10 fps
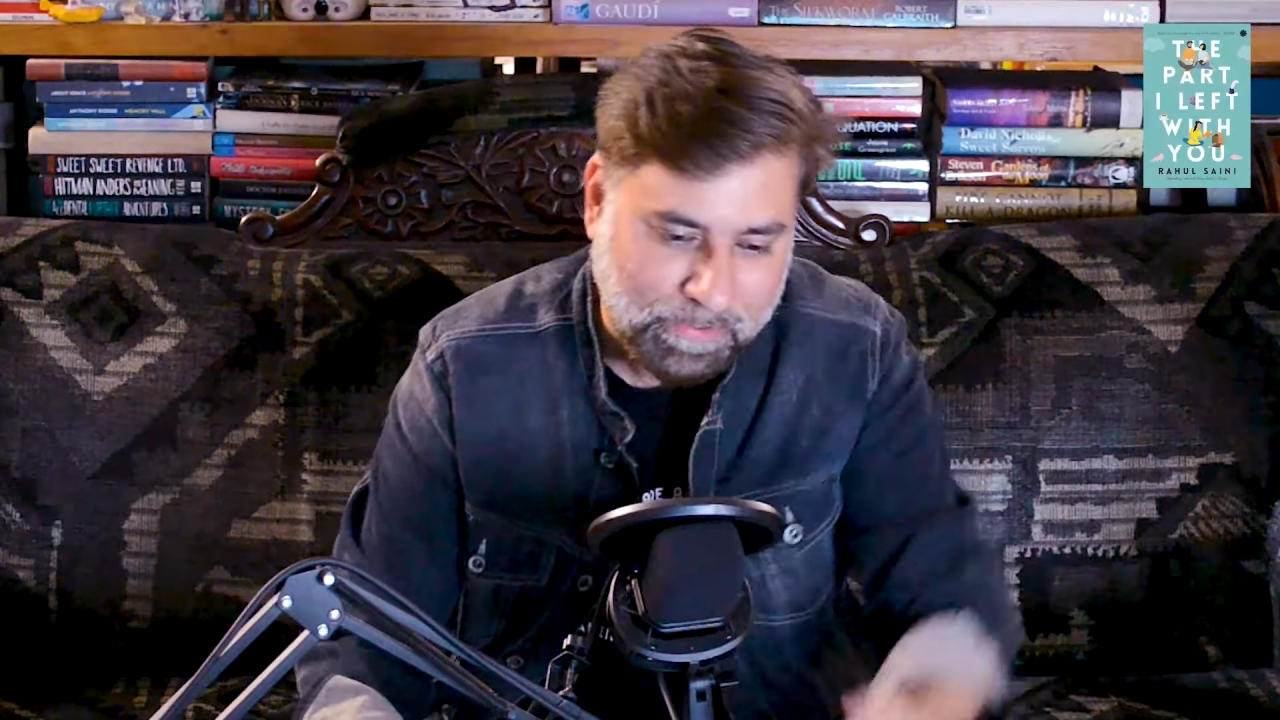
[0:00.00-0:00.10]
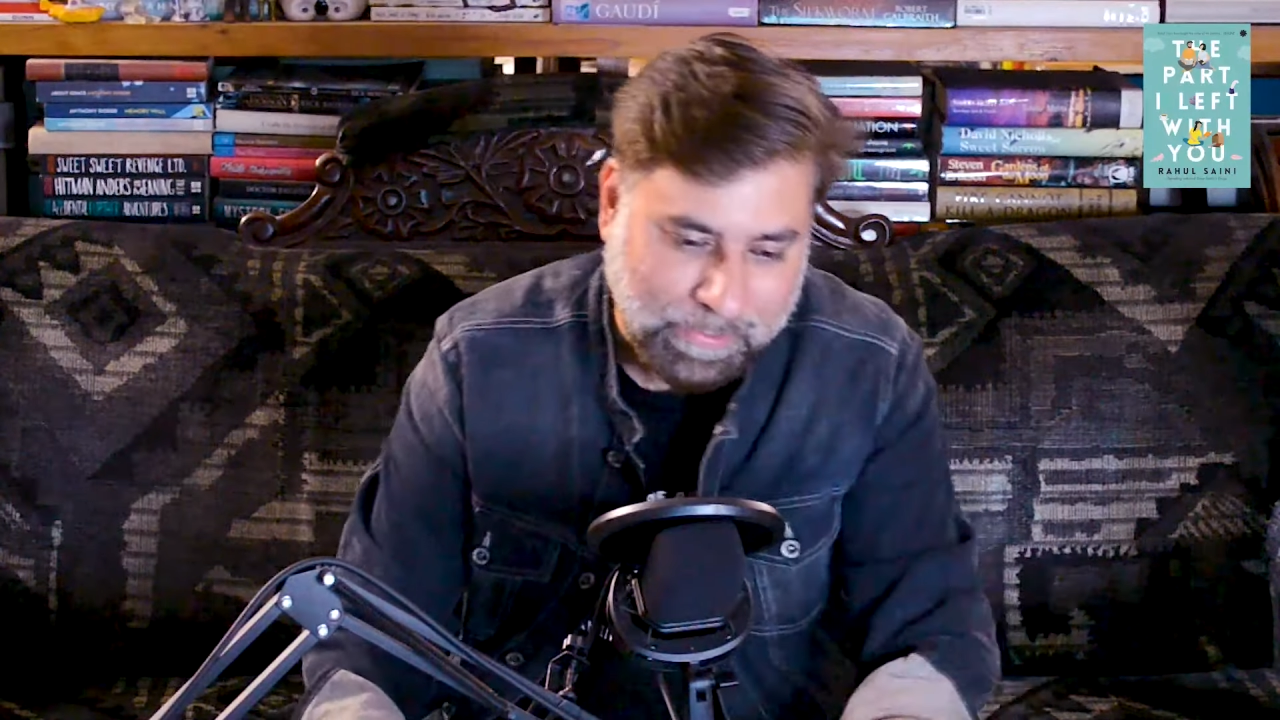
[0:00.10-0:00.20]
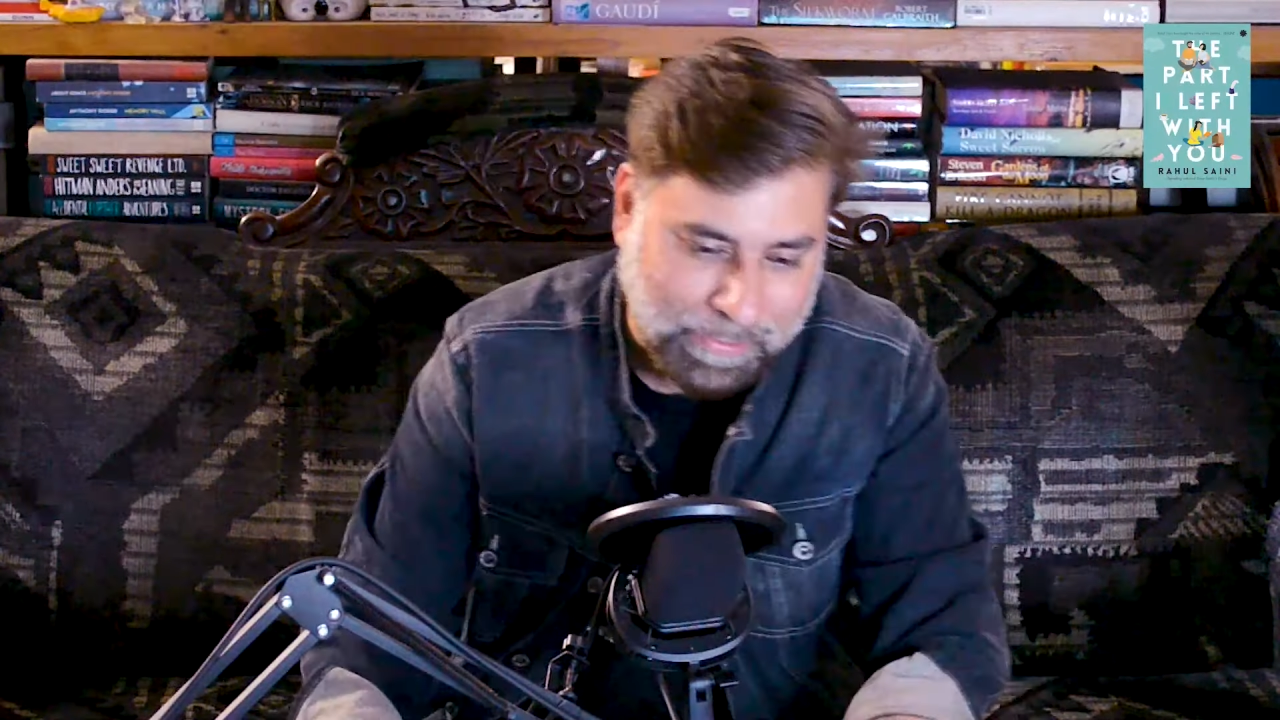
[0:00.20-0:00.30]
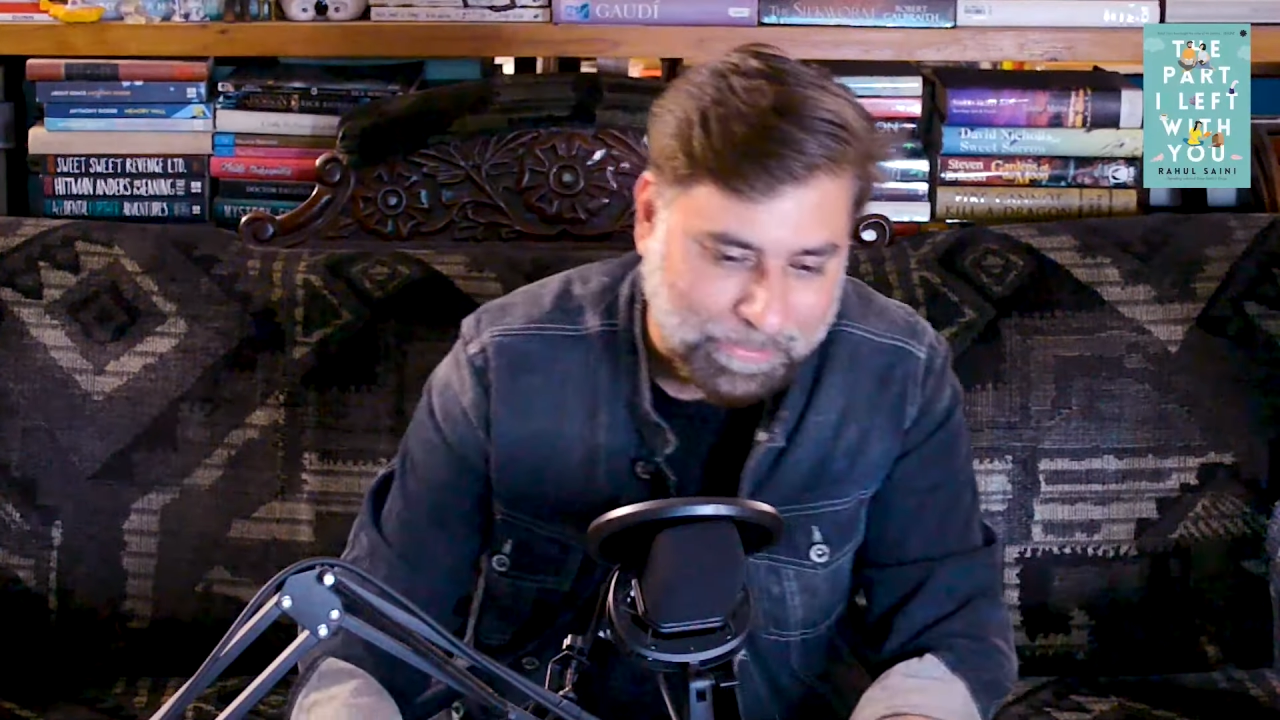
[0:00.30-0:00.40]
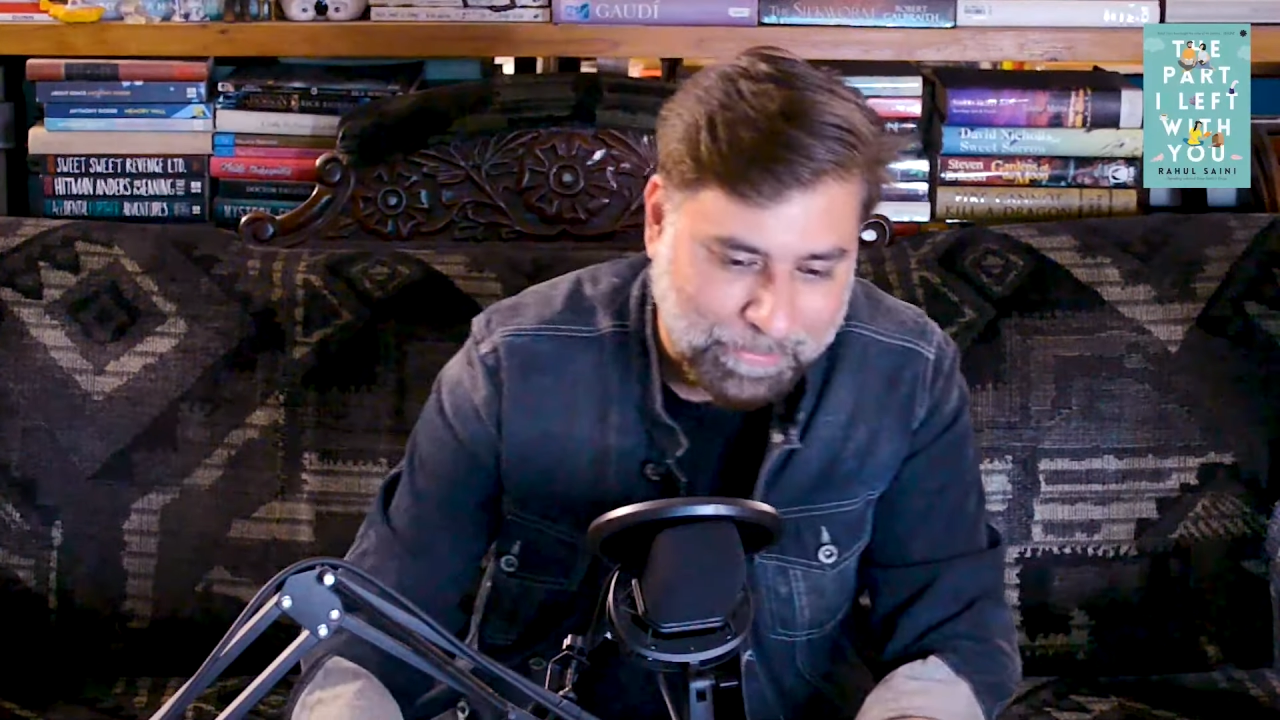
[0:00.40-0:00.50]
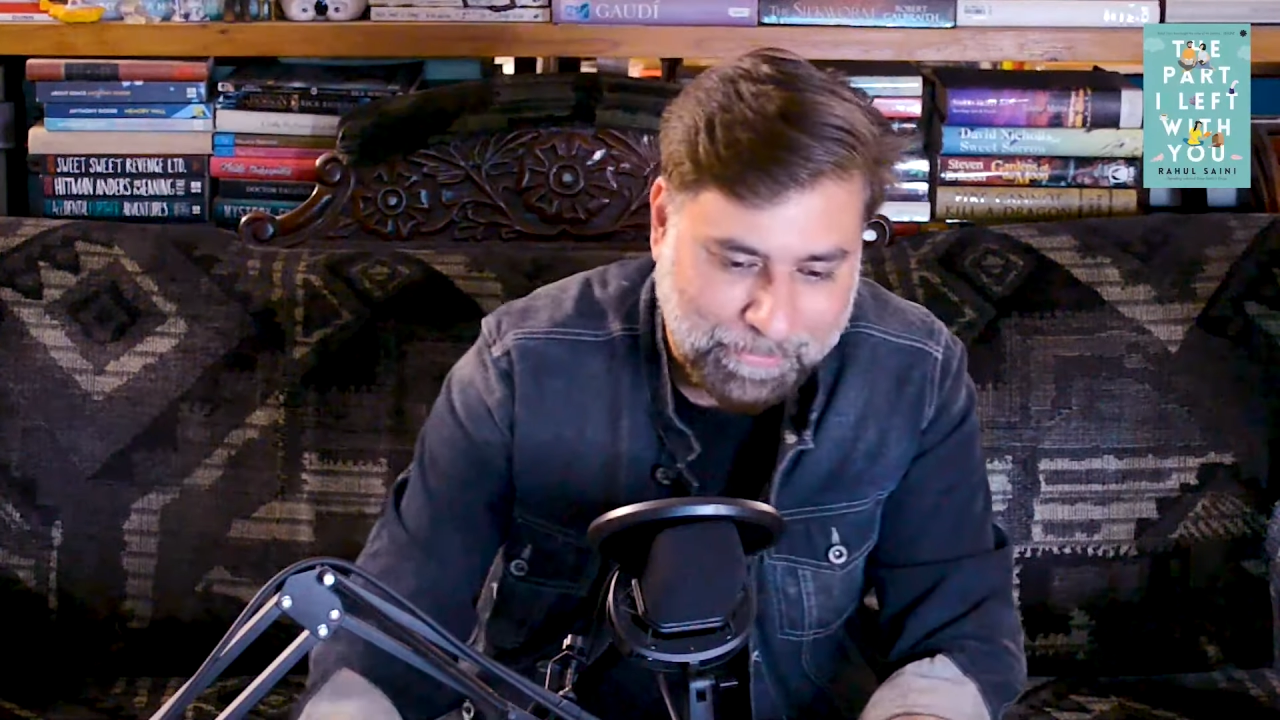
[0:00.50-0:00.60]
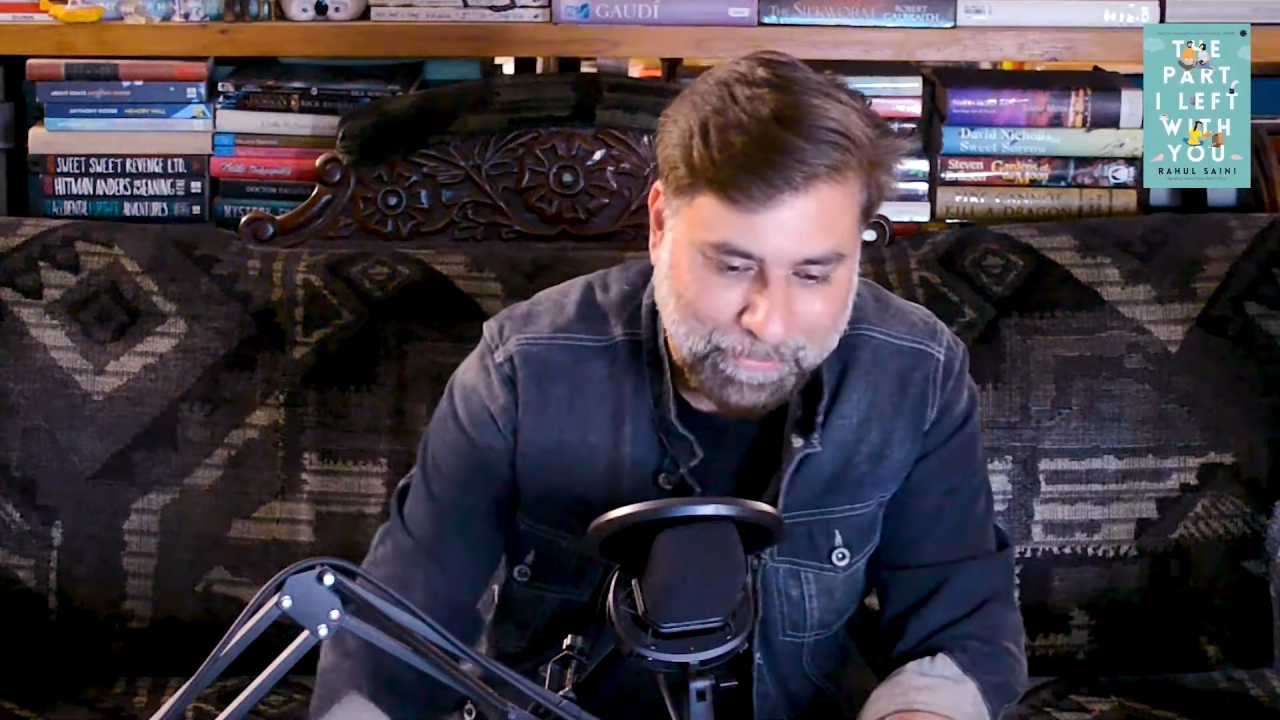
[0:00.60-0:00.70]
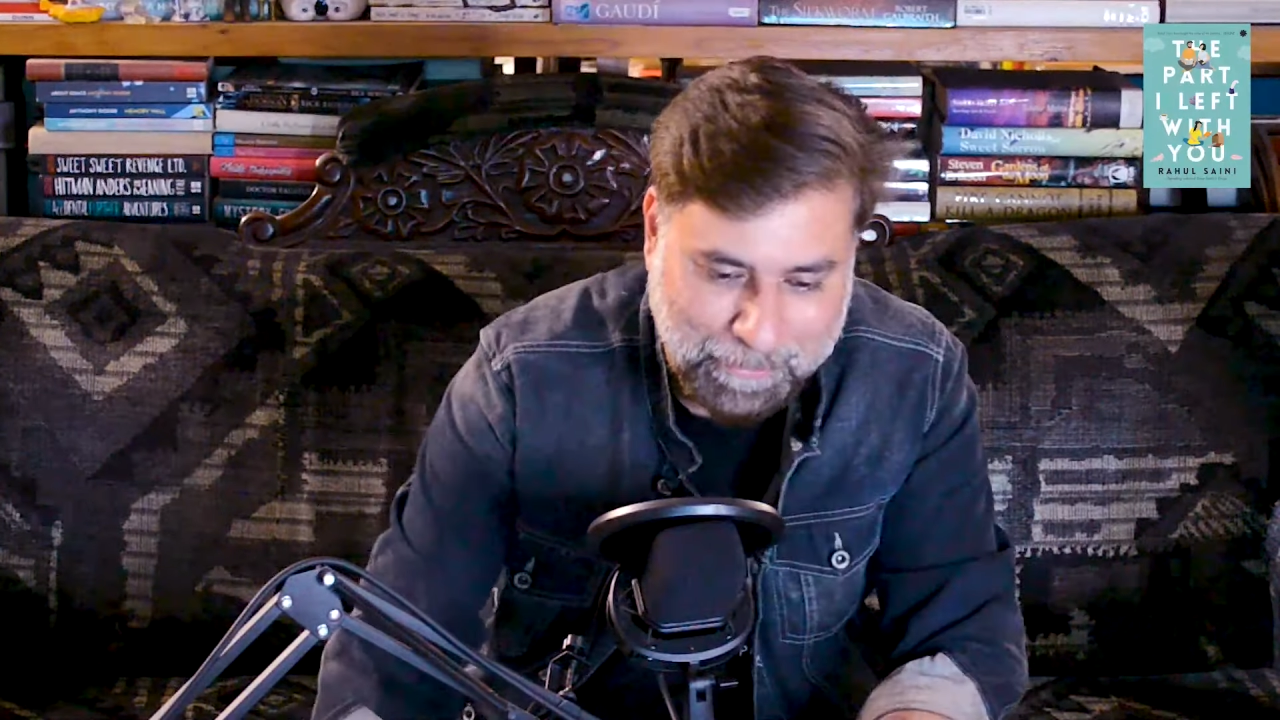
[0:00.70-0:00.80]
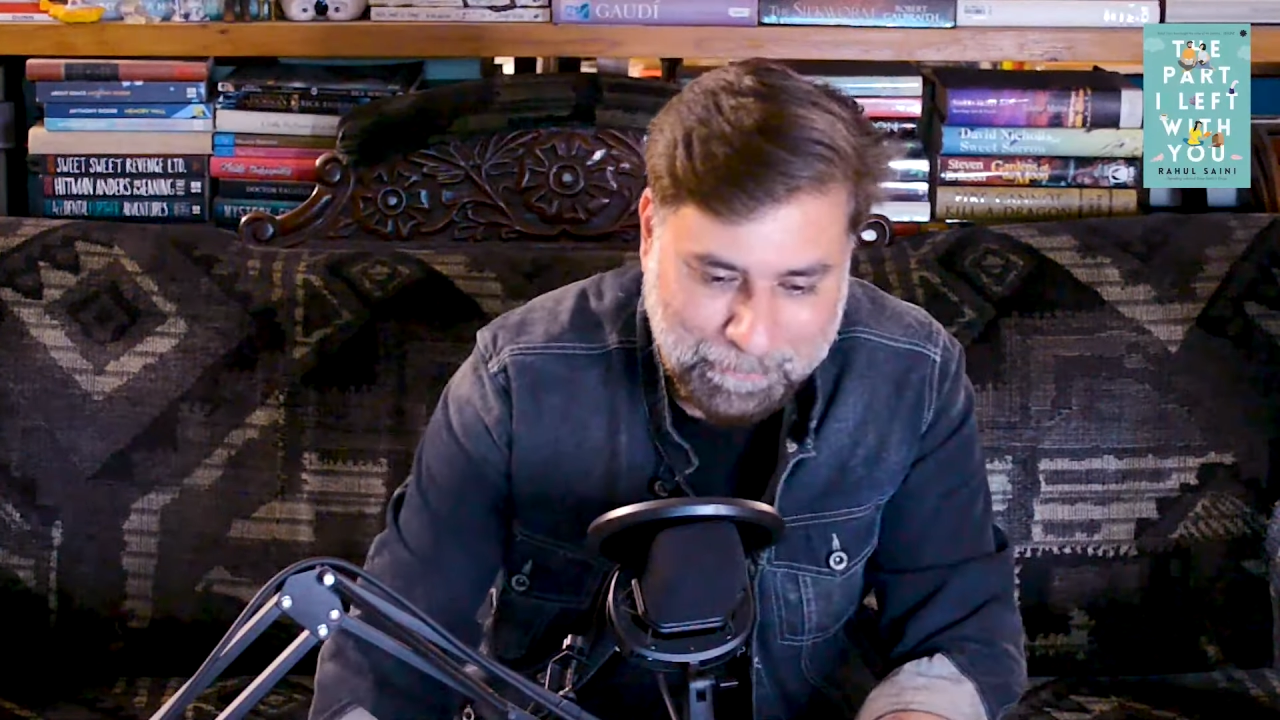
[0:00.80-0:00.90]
and